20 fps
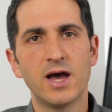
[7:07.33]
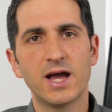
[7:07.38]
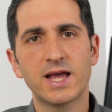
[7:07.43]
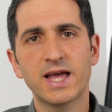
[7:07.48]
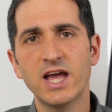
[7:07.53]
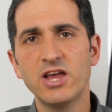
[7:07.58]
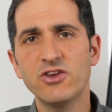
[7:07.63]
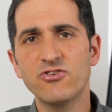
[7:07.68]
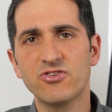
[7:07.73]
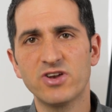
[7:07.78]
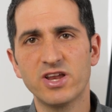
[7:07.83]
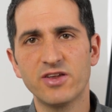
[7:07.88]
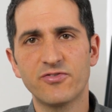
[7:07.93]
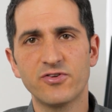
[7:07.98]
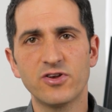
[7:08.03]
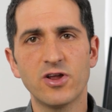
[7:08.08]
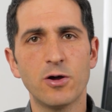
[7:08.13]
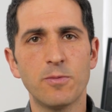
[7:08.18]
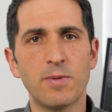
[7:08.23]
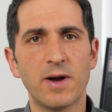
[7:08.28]
Occasionally,
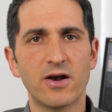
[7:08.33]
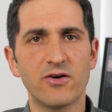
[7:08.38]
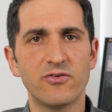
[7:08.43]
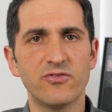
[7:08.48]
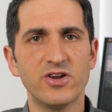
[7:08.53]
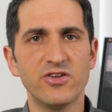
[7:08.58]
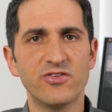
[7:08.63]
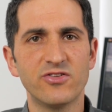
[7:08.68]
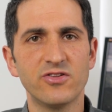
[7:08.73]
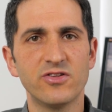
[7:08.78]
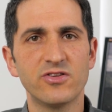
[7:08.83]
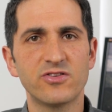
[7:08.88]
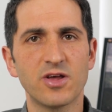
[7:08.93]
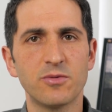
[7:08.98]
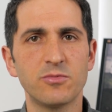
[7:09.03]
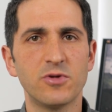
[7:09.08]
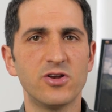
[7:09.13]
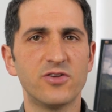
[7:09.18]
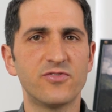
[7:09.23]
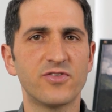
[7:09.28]
for no apparent reason,
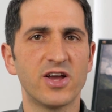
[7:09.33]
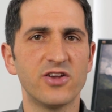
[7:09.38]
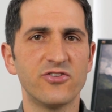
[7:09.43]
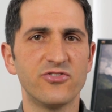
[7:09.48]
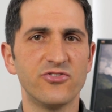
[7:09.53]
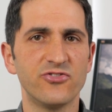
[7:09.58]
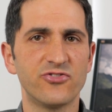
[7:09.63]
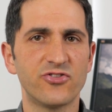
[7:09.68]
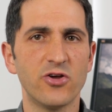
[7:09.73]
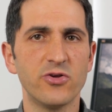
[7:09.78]
some notifications